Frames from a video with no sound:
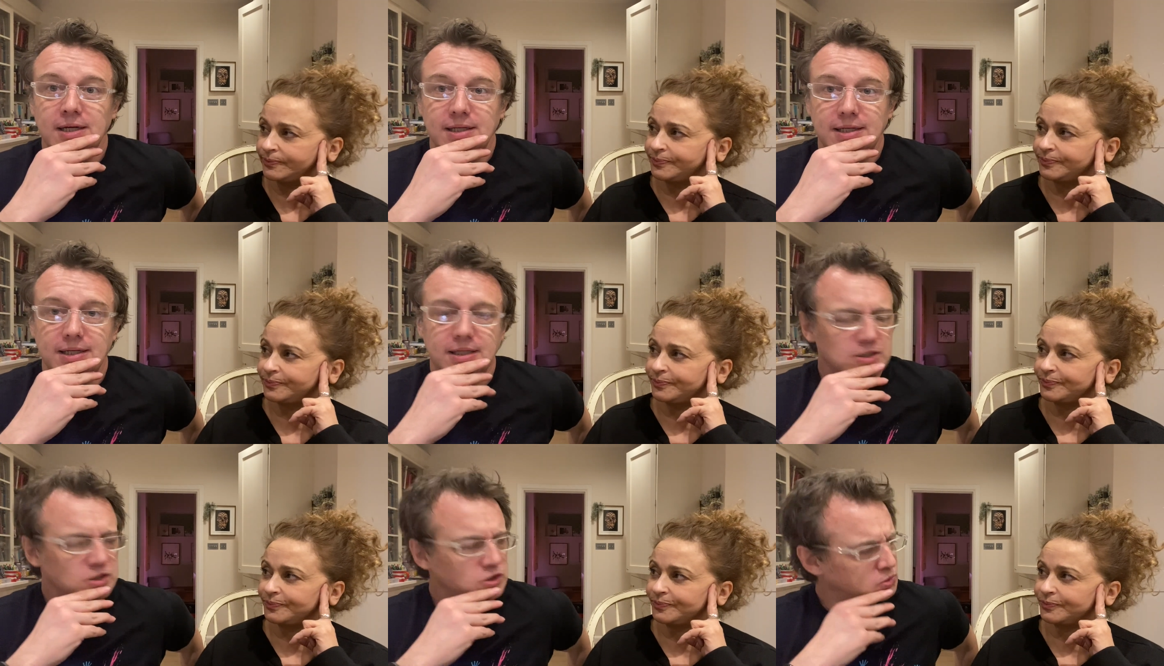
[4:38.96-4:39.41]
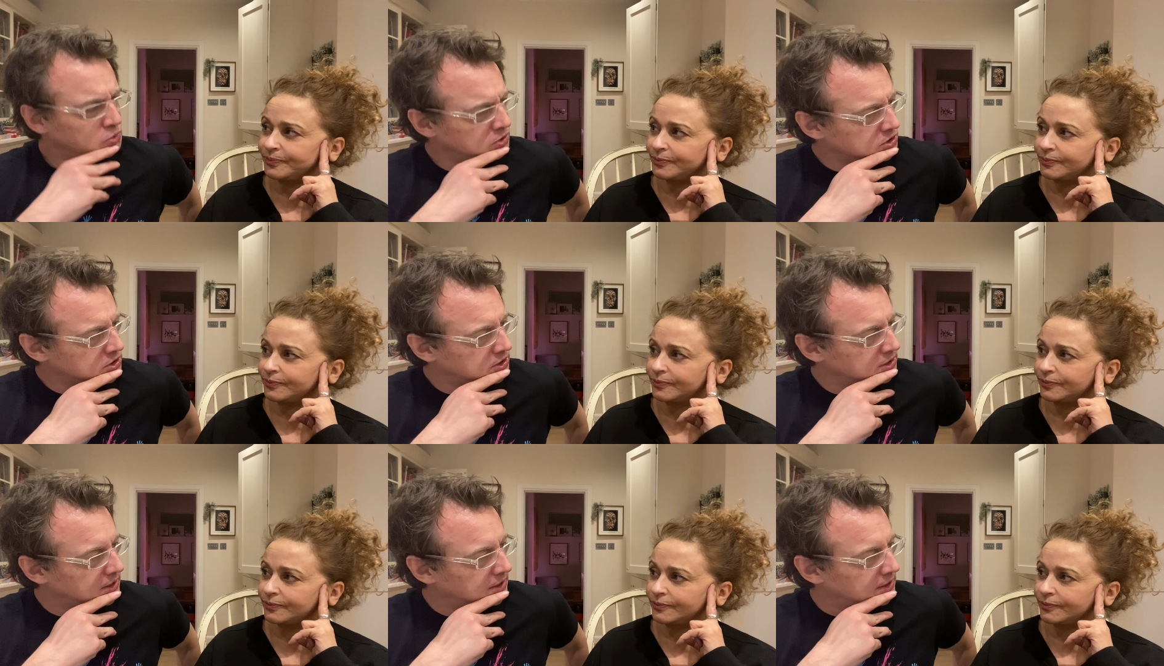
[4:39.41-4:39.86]
Speaker 1: Yeah, did you watch
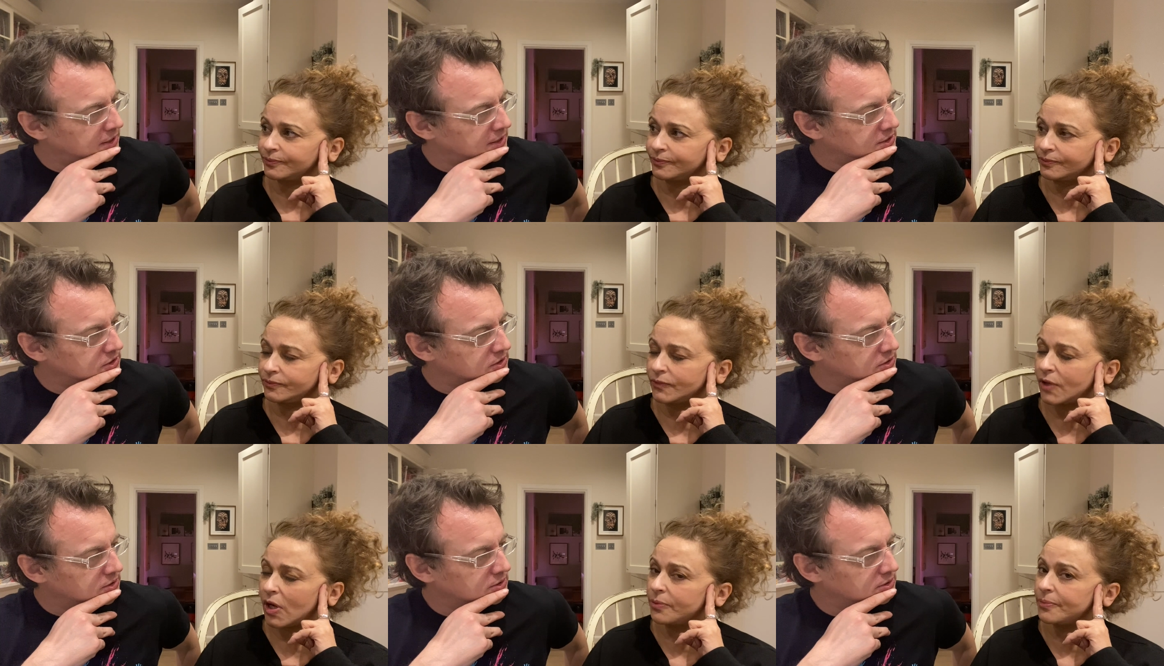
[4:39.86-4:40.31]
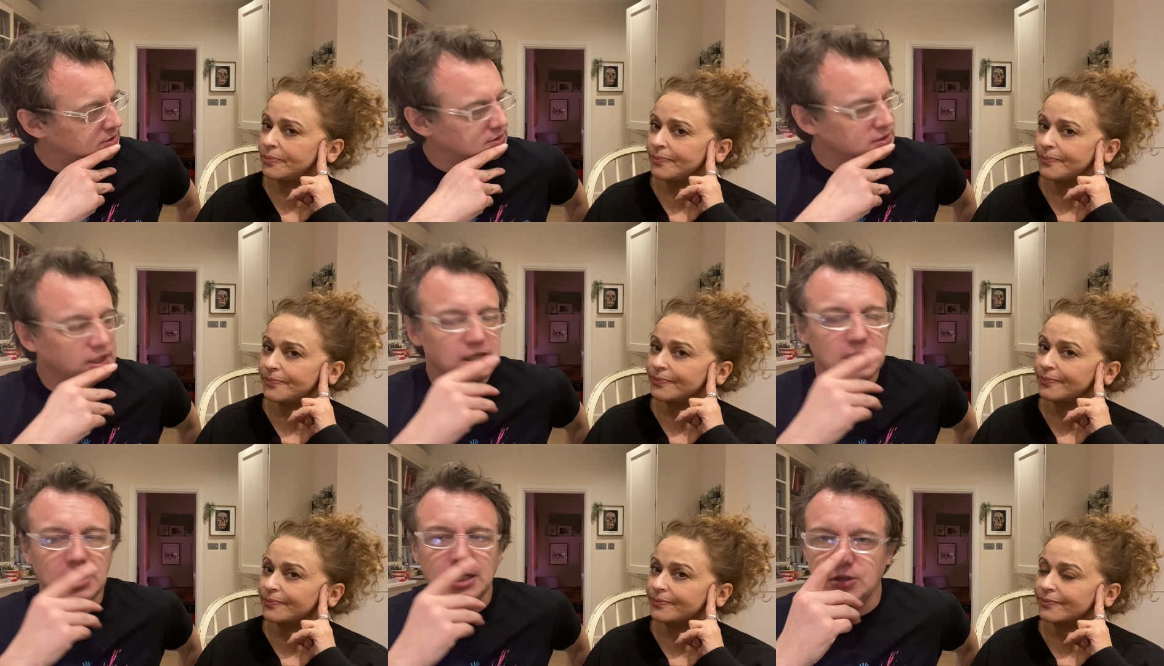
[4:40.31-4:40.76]
Annihilation? No. The
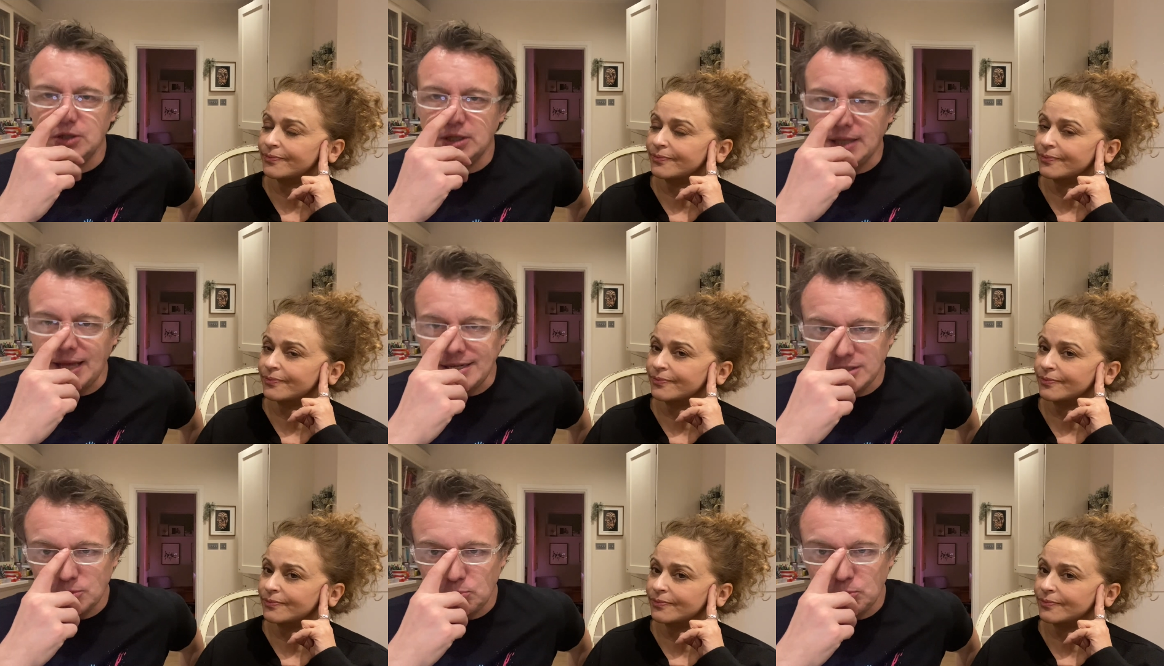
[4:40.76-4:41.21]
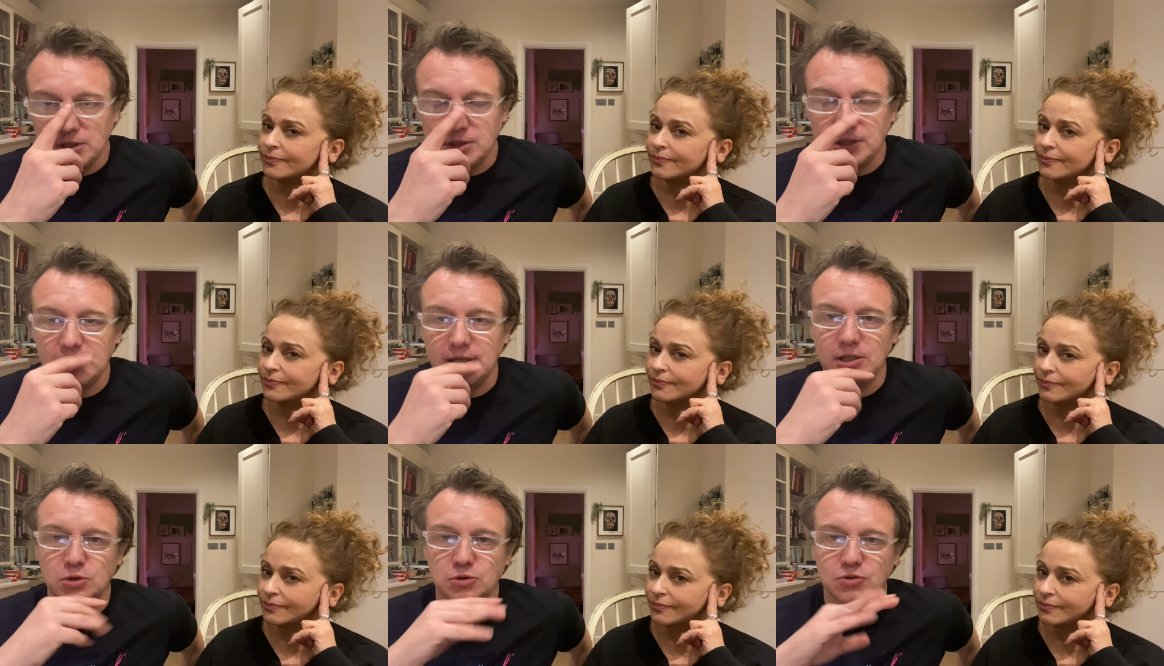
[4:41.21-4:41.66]
girl that's one of the
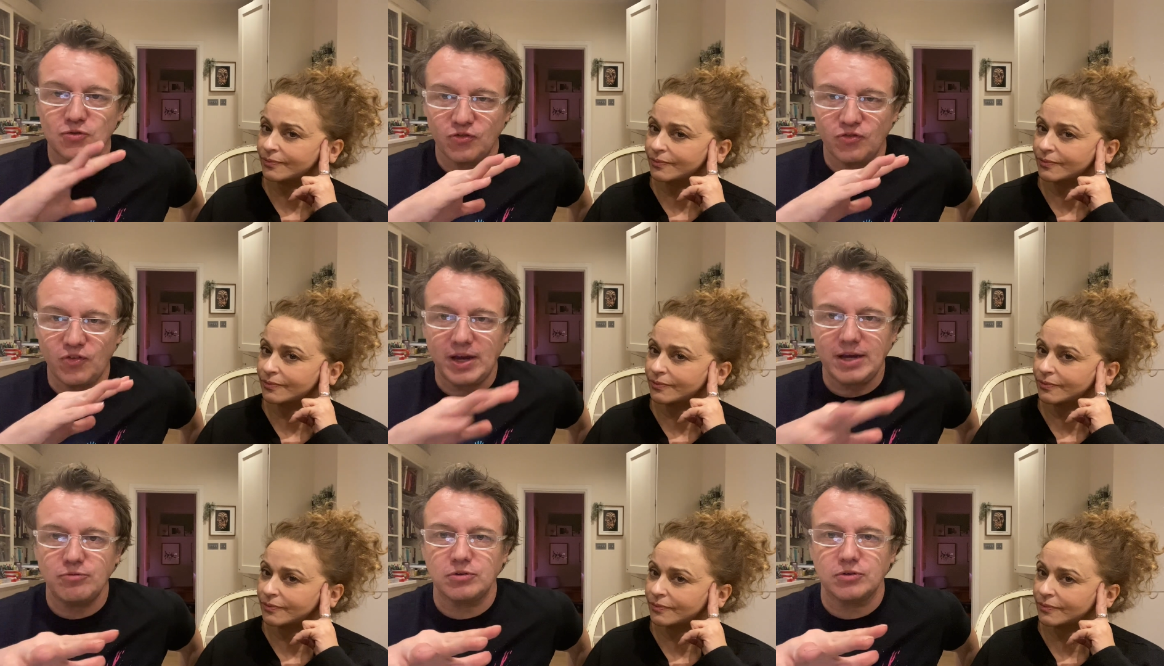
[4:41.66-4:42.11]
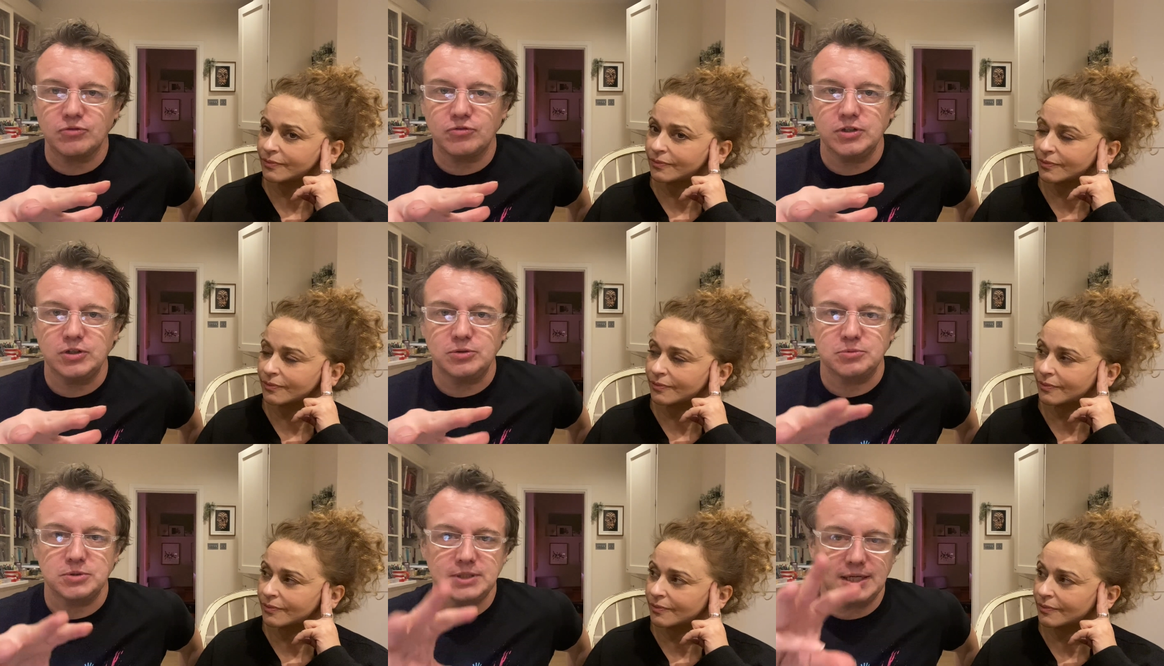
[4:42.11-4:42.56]
girls' favourite
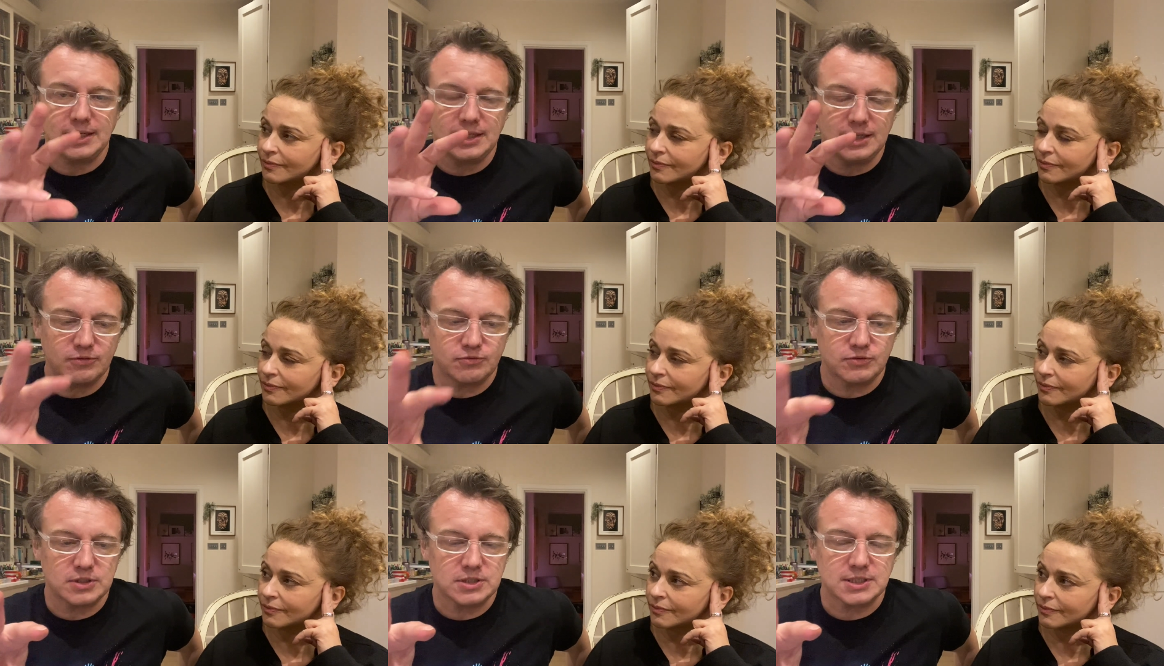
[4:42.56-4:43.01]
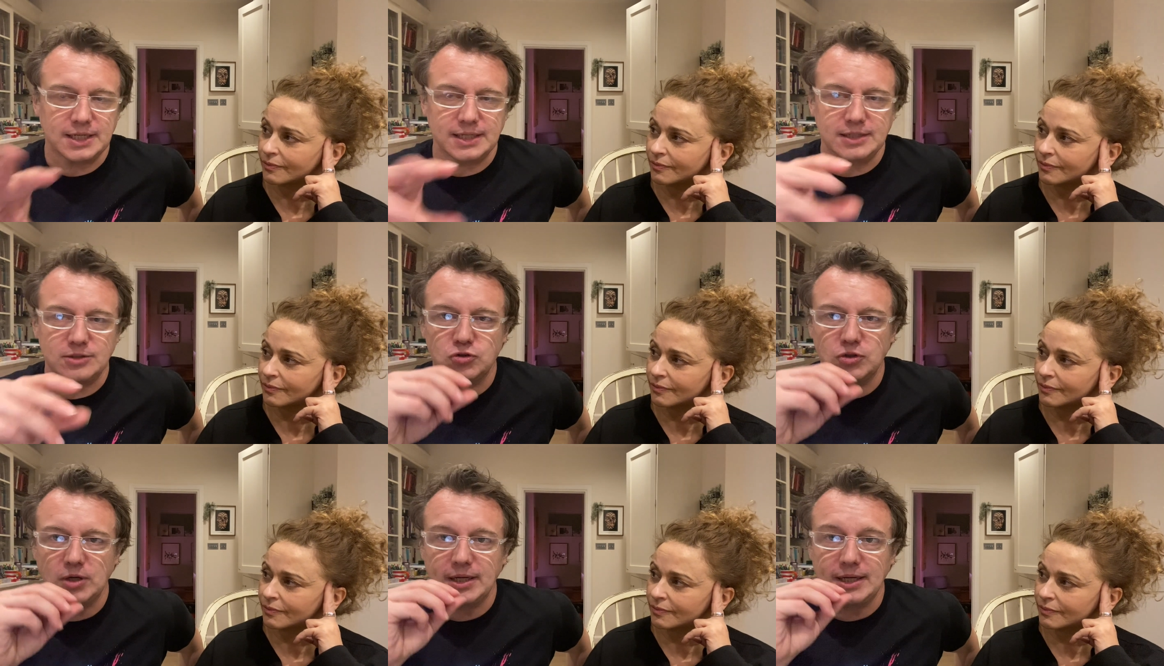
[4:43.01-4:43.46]
films. They love the
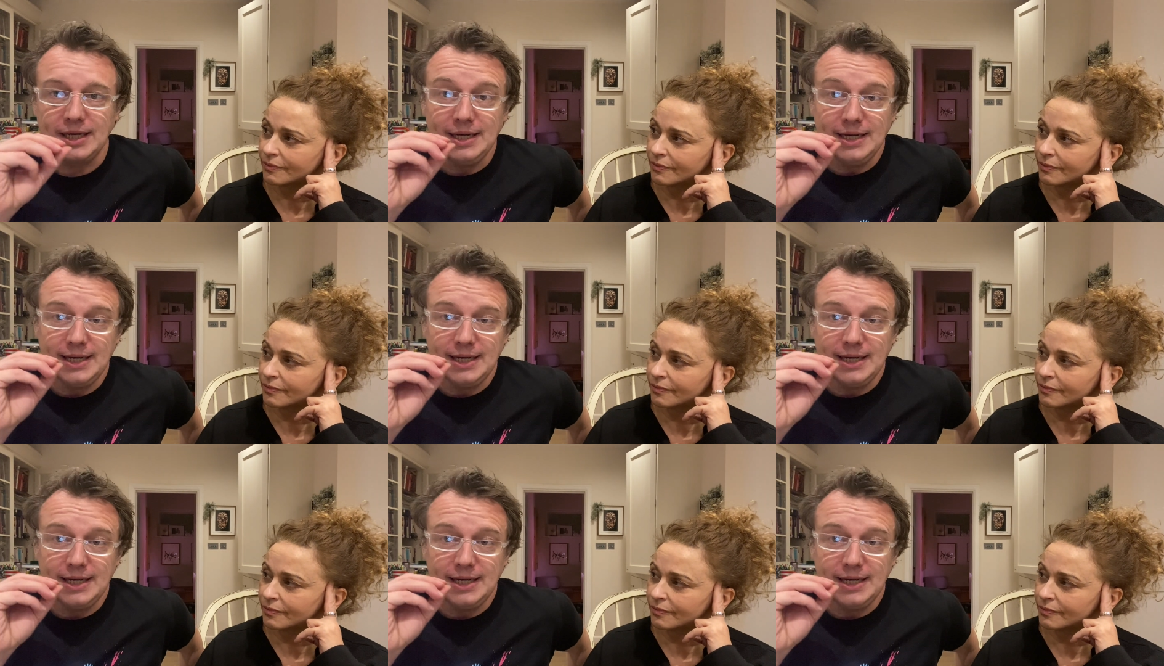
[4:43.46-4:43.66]
soundtrack.